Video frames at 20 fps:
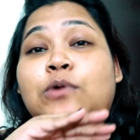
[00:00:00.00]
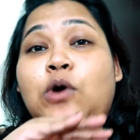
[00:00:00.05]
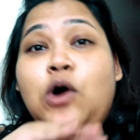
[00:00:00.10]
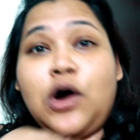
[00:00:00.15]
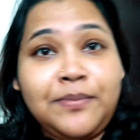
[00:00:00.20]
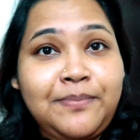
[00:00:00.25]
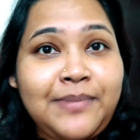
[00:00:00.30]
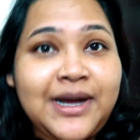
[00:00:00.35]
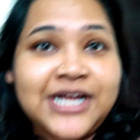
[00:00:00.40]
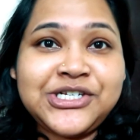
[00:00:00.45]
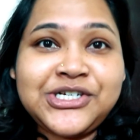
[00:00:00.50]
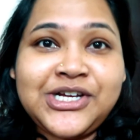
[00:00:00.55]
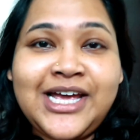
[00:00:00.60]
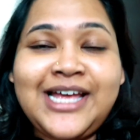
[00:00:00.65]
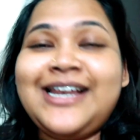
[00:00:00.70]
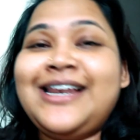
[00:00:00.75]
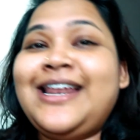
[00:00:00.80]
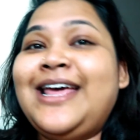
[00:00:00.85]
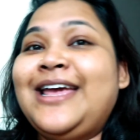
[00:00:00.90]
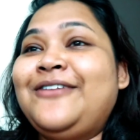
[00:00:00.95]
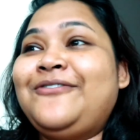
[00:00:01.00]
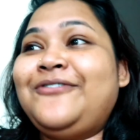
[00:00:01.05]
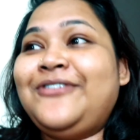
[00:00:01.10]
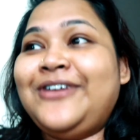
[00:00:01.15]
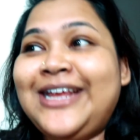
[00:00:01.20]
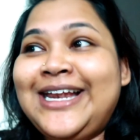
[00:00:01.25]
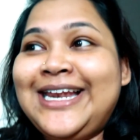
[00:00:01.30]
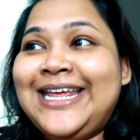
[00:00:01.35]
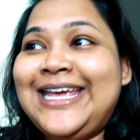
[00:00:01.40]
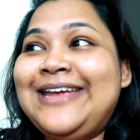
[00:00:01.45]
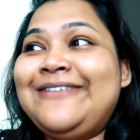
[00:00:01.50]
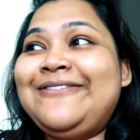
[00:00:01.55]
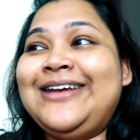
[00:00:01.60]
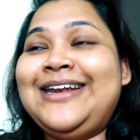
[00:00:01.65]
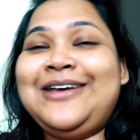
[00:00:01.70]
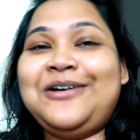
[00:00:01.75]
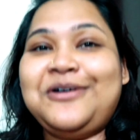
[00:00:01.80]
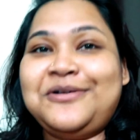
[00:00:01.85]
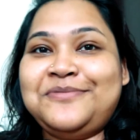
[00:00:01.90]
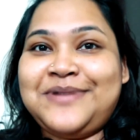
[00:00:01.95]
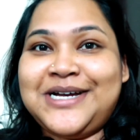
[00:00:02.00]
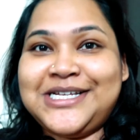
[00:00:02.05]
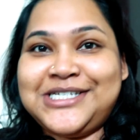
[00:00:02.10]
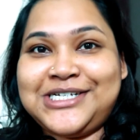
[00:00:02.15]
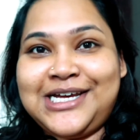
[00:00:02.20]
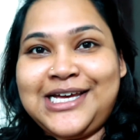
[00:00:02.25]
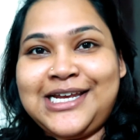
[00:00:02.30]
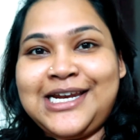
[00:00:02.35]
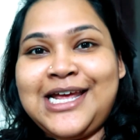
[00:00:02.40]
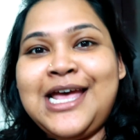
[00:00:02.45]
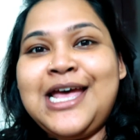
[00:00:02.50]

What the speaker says: on budget, like really on budget.